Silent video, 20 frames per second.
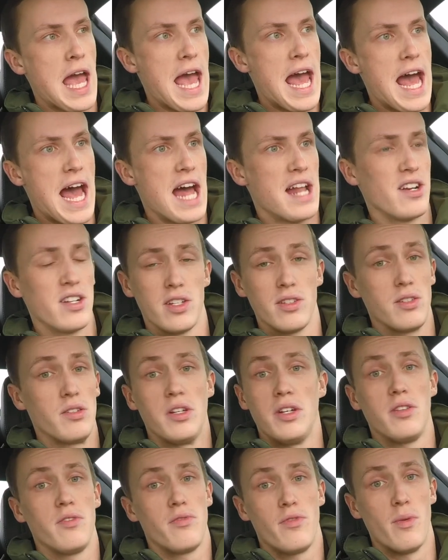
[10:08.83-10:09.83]
and
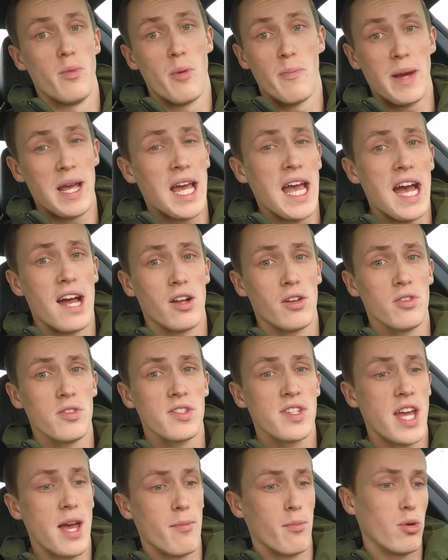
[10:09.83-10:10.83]
from a mechanical
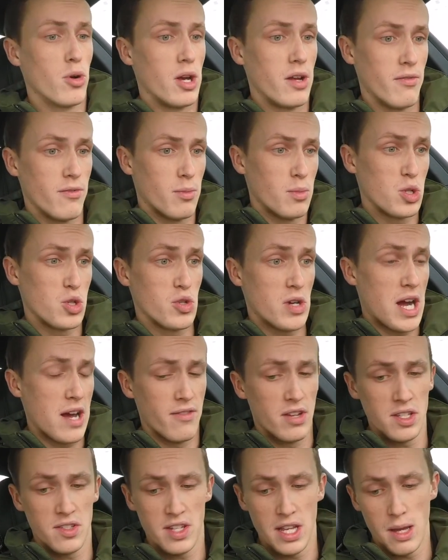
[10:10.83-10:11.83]
standpoint, from a
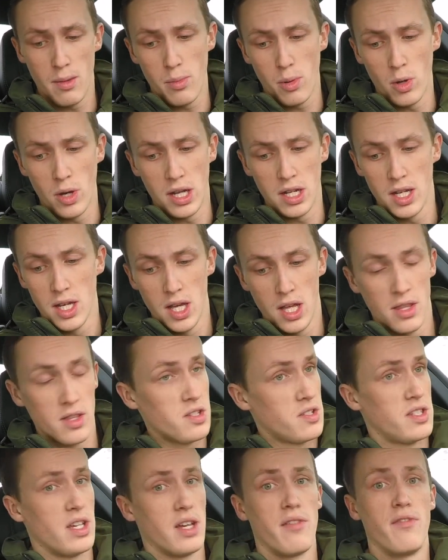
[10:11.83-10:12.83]
driving standpoint,
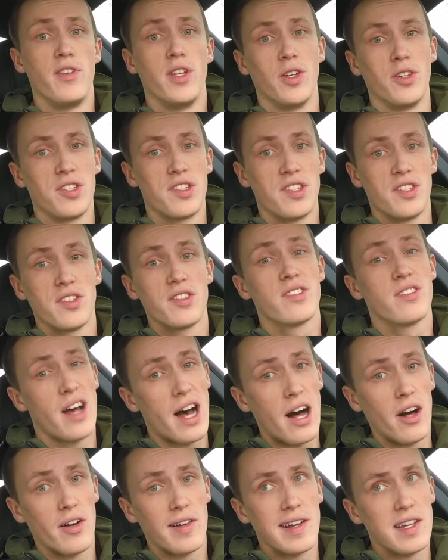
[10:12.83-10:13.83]
this thing feels
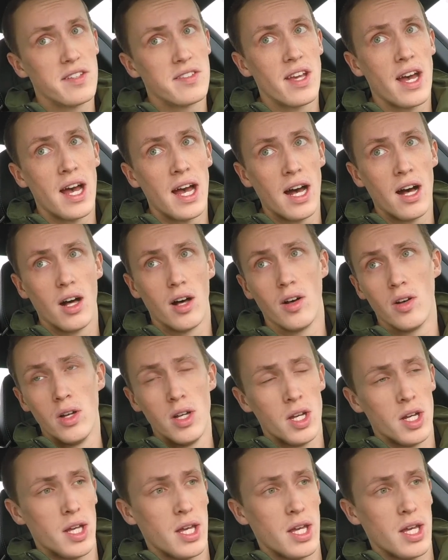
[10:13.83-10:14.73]
solid as hell.